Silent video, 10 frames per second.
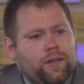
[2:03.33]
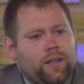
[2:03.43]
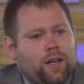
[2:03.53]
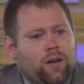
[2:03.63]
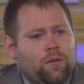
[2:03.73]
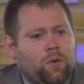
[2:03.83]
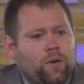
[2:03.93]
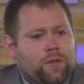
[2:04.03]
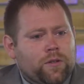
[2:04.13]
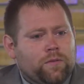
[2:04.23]
And our
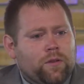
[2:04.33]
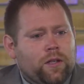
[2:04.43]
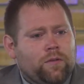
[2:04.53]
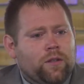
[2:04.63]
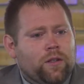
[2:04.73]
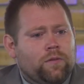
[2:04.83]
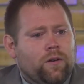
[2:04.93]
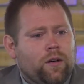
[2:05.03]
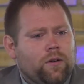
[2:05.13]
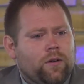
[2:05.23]
merciful Heavenly
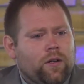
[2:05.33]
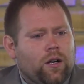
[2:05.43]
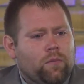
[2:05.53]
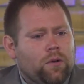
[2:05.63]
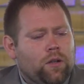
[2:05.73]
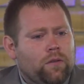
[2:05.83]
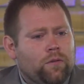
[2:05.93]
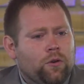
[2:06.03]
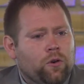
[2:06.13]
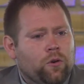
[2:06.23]
Father and our beloved
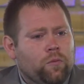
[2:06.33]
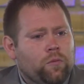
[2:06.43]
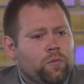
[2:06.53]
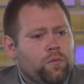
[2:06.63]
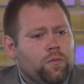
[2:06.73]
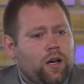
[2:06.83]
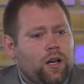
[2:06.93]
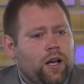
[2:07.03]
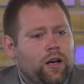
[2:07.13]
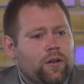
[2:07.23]
groom
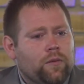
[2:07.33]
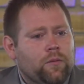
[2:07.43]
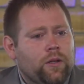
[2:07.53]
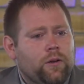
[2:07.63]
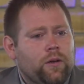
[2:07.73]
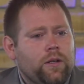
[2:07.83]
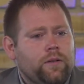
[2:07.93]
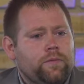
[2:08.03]
allowed him to know it.